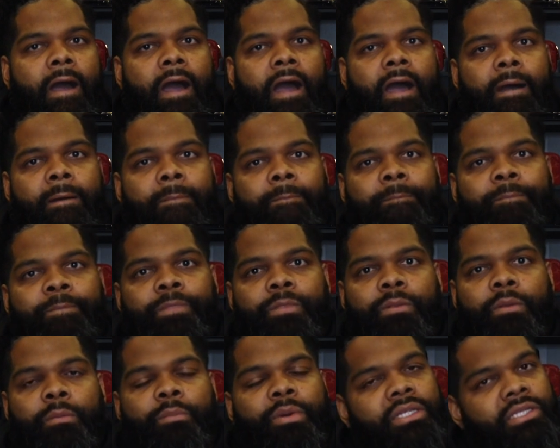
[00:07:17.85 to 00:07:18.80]

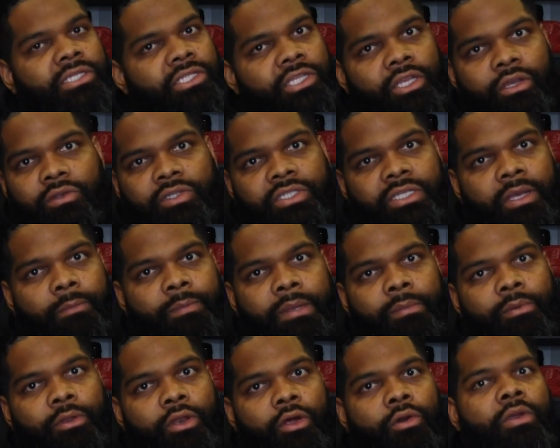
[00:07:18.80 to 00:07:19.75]
um, but still some
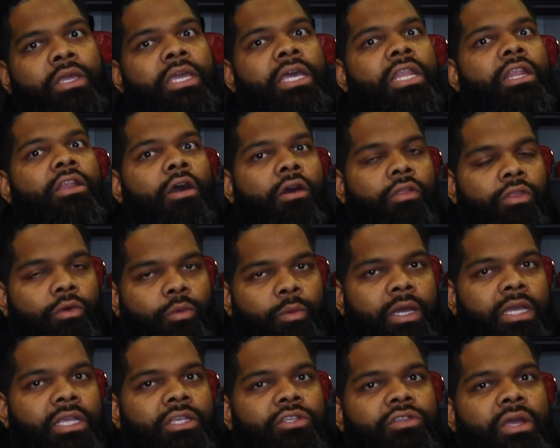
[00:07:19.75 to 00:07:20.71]
people don't get it all the
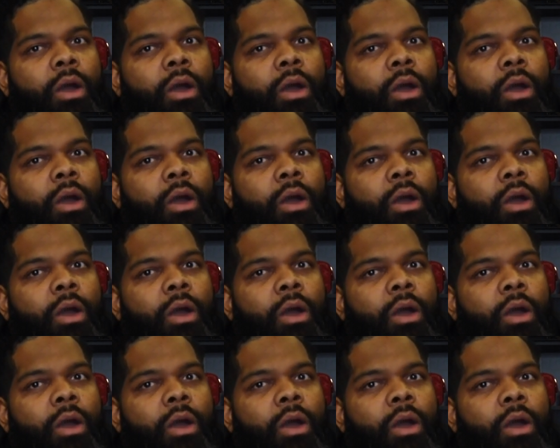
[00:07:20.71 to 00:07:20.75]
way.